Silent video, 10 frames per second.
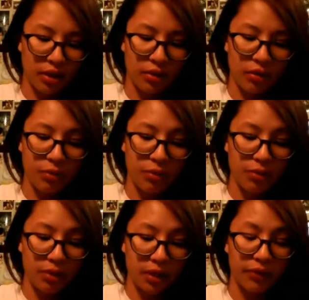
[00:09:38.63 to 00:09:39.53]
I know
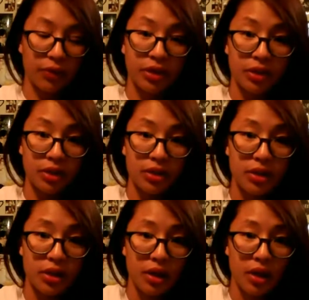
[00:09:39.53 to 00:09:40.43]
people will have
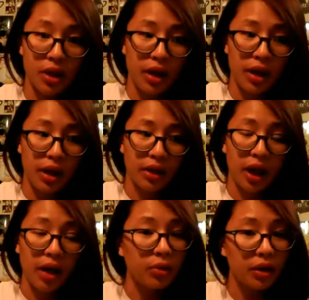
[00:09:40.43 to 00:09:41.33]
questions, and
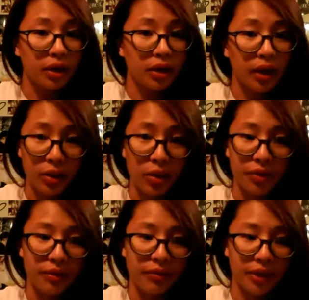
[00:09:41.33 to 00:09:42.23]
I will gladly go
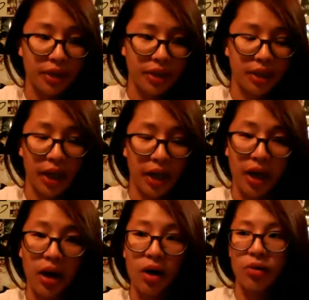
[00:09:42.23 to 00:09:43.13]
over them via
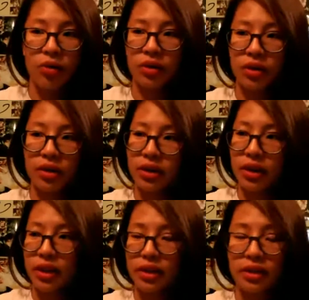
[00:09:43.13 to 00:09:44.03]
Kakao or
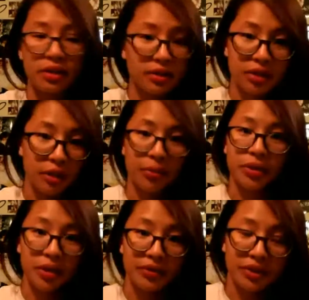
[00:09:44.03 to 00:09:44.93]
like Tumblr,
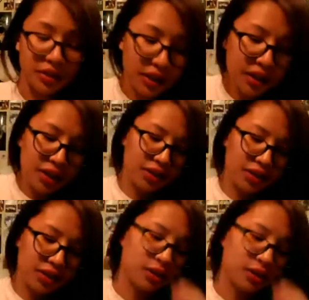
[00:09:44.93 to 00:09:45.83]
obviously.
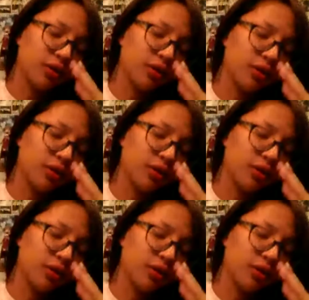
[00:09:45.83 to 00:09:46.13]
So